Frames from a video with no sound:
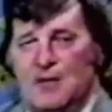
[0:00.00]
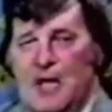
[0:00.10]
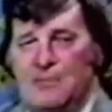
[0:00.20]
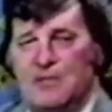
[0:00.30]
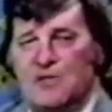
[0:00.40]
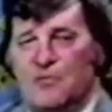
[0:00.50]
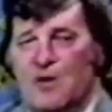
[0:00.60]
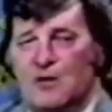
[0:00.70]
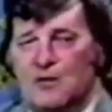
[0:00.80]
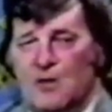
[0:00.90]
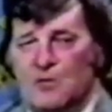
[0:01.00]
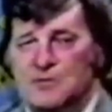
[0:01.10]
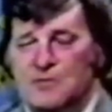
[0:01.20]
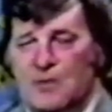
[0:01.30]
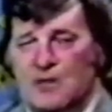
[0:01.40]
I believe we are
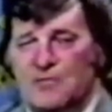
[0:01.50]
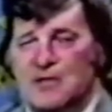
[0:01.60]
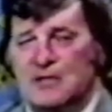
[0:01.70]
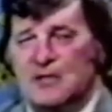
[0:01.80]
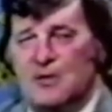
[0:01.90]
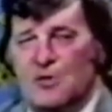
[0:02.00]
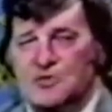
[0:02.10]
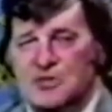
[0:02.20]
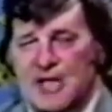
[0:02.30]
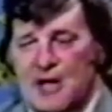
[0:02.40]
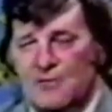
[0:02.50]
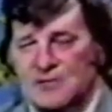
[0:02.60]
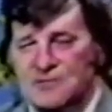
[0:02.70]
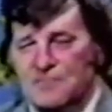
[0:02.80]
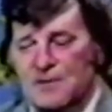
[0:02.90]
living in the closing
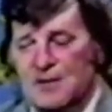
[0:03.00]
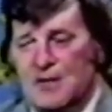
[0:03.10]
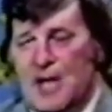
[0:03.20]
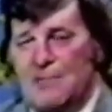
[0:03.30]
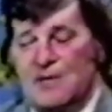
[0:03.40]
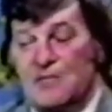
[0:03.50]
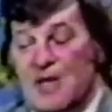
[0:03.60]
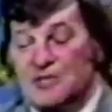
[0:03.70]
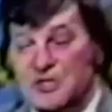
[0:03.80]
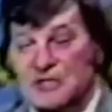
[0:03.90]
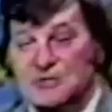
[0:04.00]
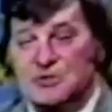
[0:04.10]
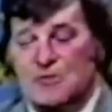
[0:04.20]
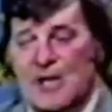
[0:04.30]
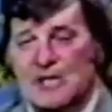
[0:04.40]
hours. I believe that
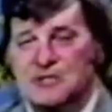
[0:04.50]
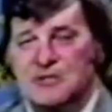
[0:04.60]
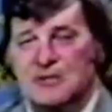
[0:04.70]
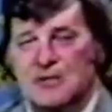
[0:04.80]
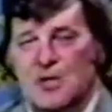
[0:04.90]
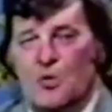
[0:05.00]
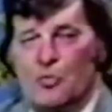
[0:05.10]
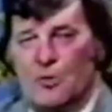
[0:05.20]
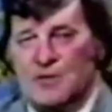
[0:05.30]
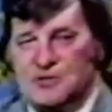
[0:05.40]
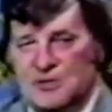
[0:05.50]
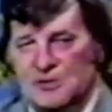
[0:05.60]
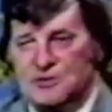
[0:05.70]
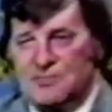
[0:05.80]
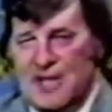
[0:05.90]
Jesus Christ will
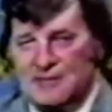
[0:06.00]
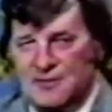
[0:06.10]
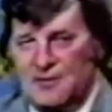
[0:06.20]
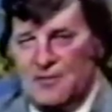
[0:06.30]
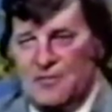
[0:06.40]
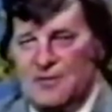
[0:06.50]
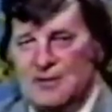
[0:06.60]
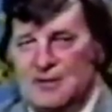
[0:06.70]
return to planet Earth.